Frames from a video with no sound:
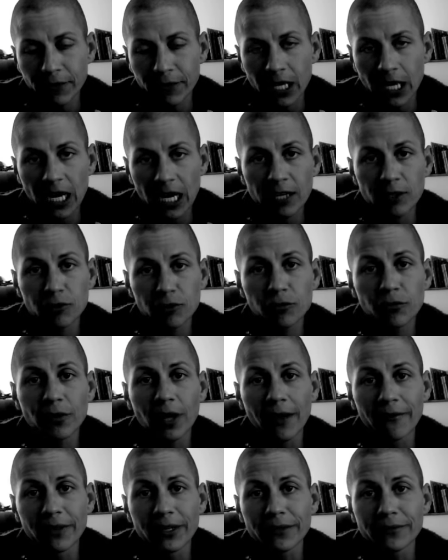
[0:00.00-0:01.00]
and I do
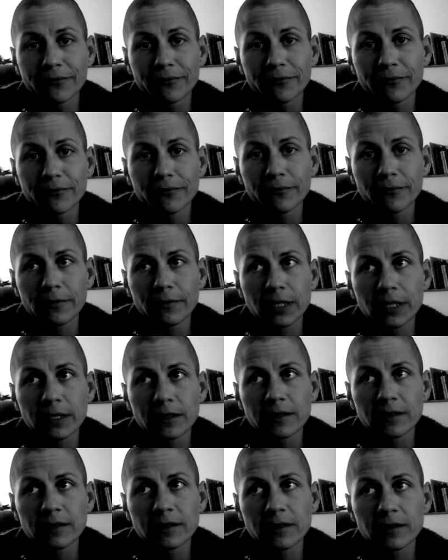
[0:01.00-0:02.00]
love it.
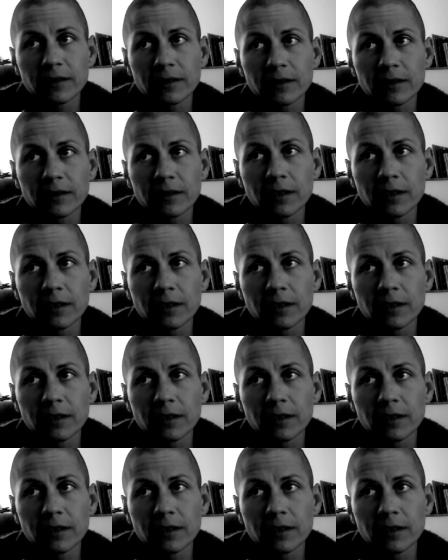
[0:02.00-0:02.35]
It's